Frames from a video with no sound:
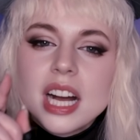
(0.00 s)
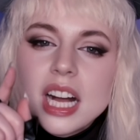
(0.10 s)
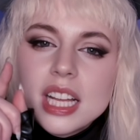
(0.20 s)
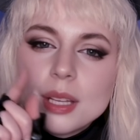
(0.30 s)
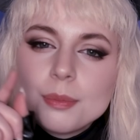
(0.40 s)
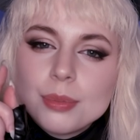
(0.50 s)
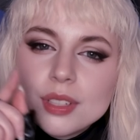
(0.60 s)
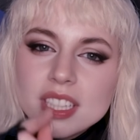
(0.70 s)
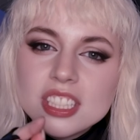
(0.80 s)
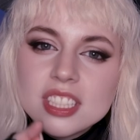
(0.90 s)
I
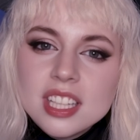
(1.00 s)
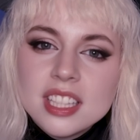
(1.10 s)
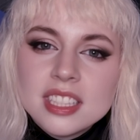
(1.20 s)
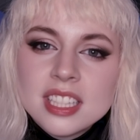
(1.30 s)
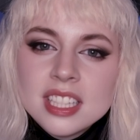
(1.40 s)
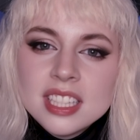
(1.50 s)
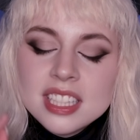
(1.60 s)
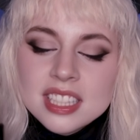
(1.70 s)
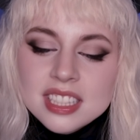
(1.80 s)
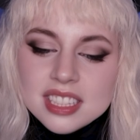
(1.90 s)
appreciate,
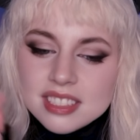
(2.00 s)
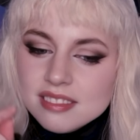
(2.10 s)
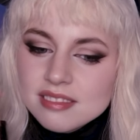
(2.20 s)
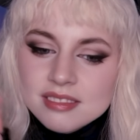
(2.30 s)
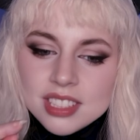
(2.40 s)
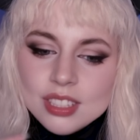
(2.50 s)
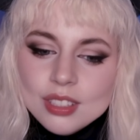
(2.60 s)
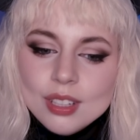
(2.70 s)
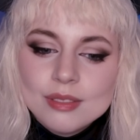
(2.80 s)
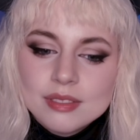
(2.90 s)

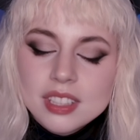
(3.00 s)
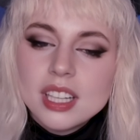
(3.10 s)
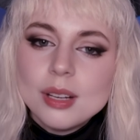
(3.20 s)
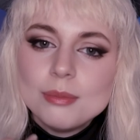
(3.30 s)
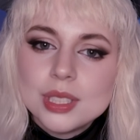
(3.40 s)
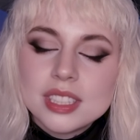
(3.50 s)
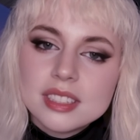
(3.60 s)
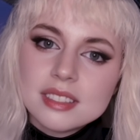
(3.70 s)
the gumption.